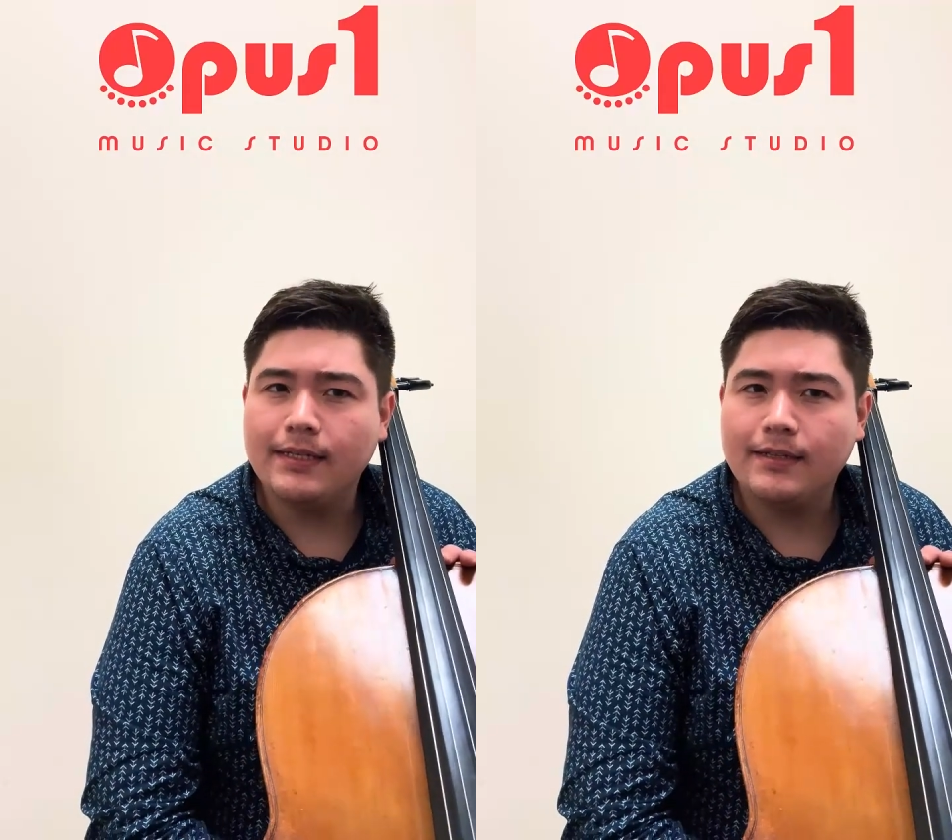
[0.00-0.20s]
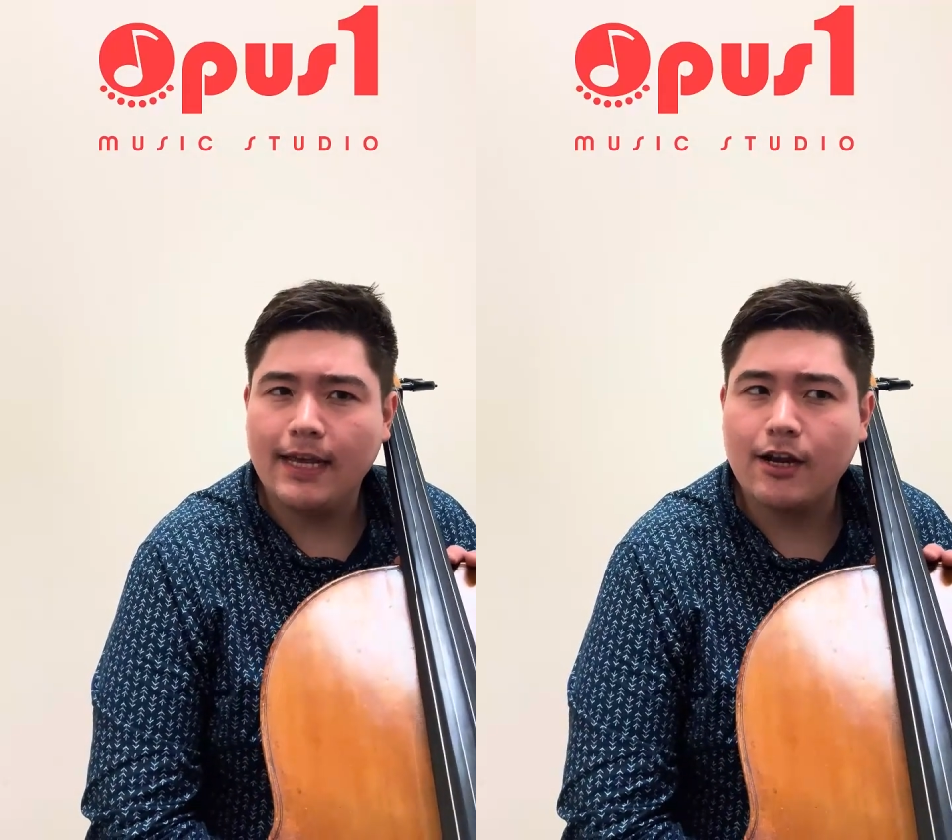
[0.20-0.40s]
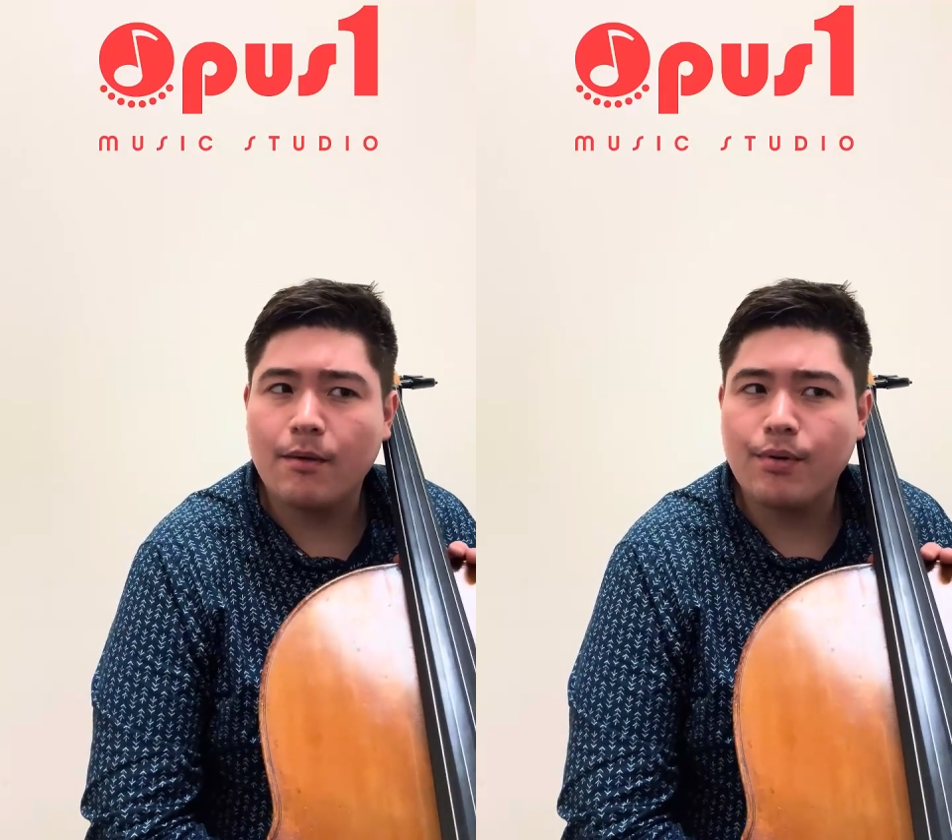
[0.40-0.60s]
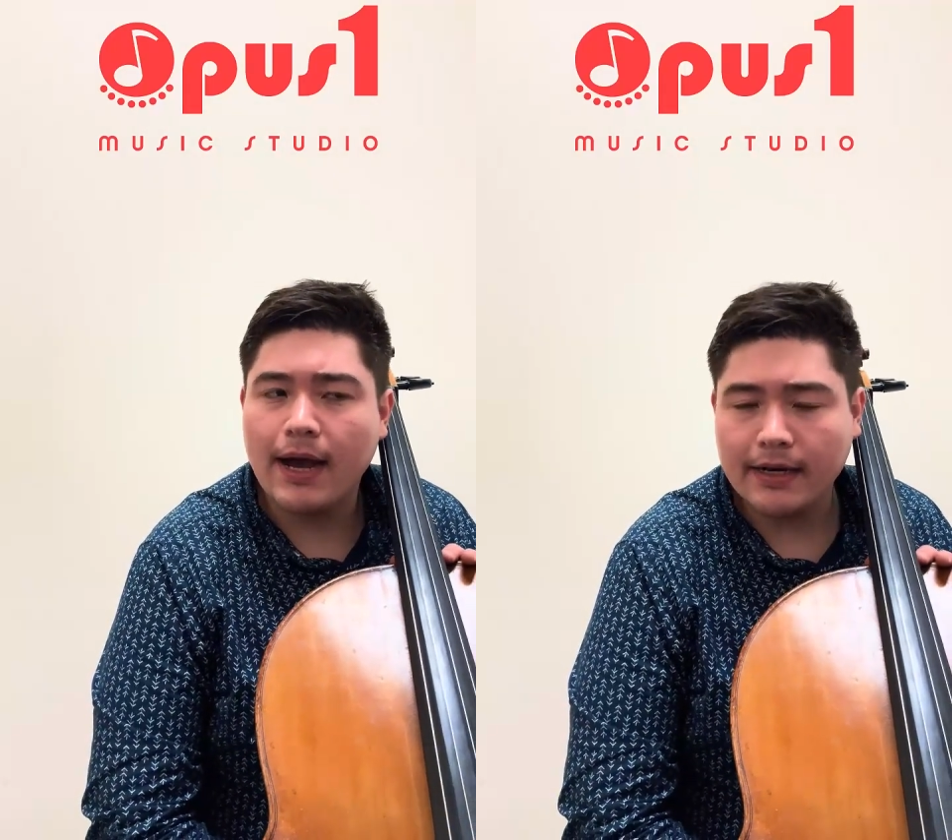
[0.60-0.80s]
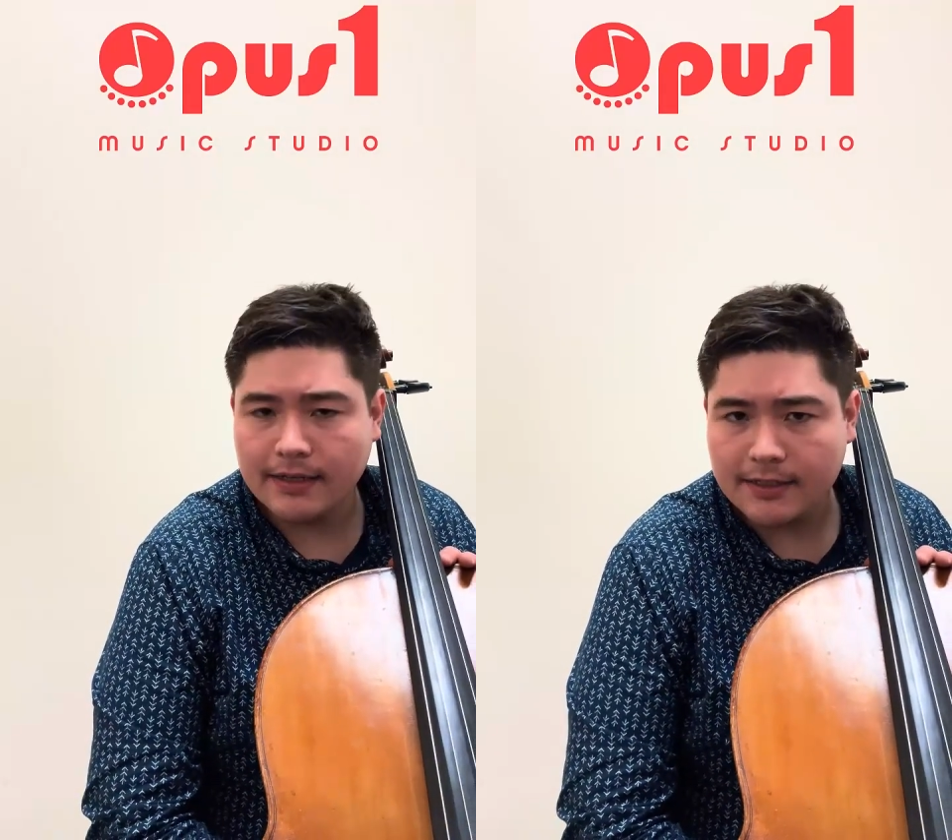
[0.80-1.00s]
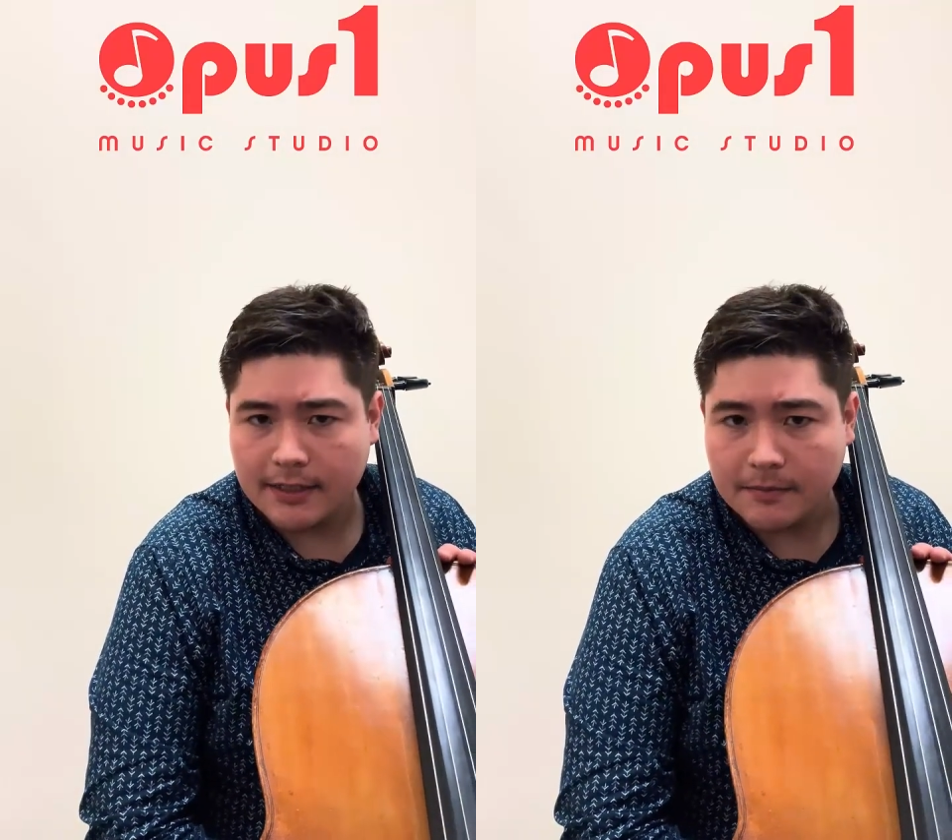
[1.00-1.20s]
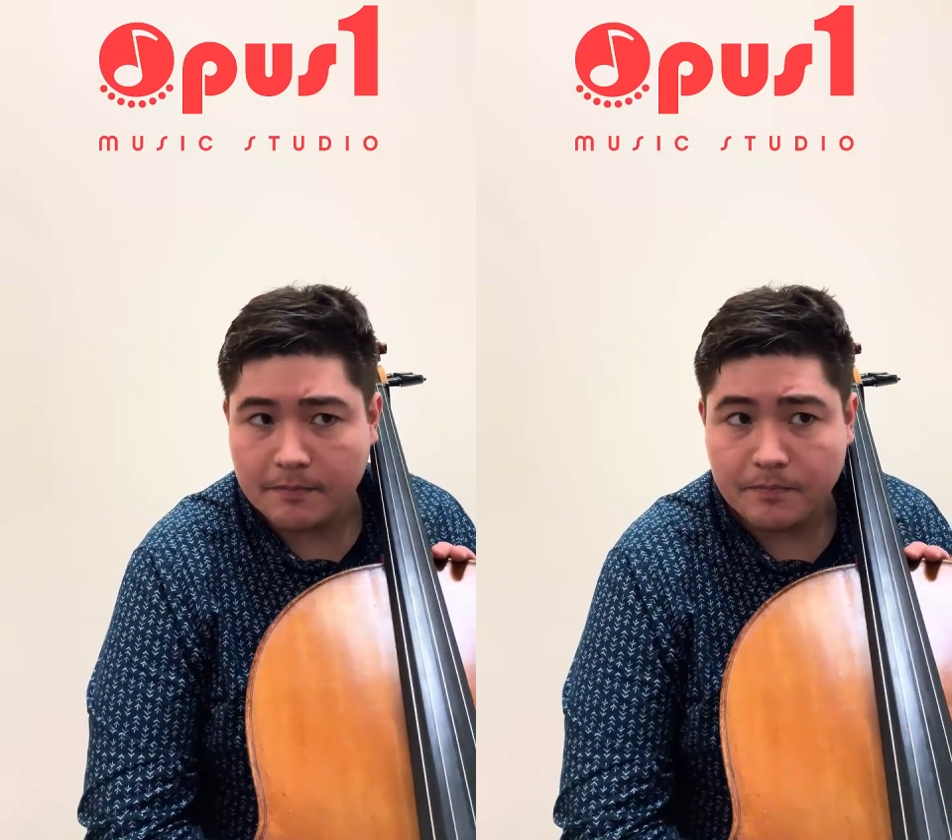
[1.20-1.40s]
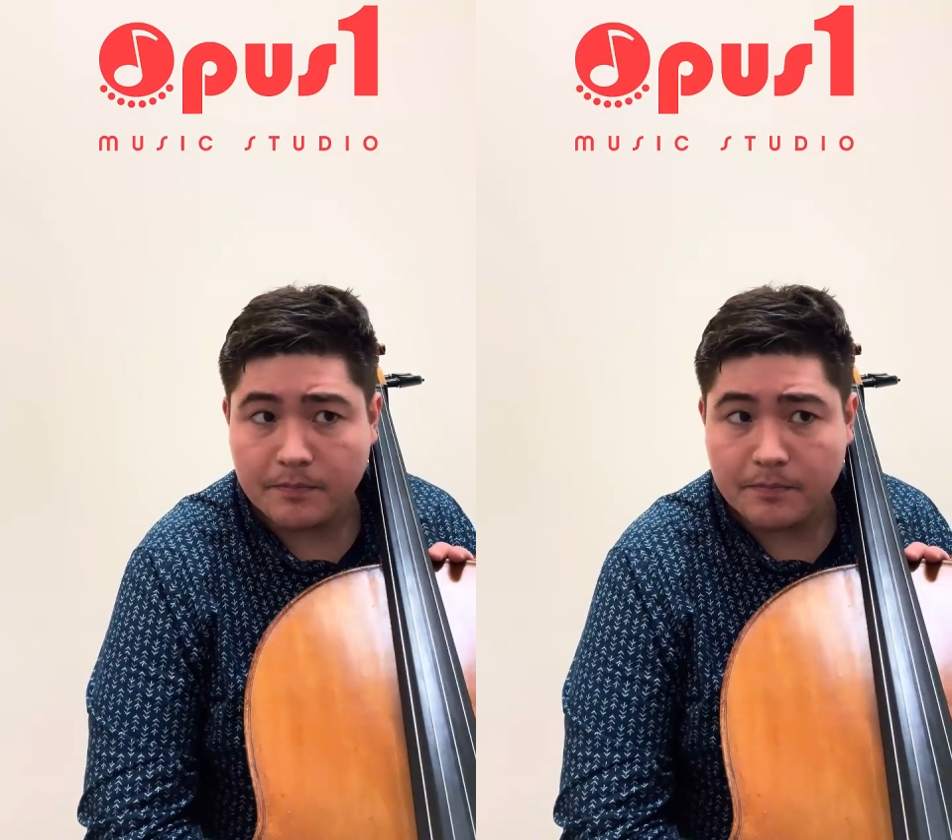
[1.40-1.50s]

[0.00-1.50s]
to take our practicing.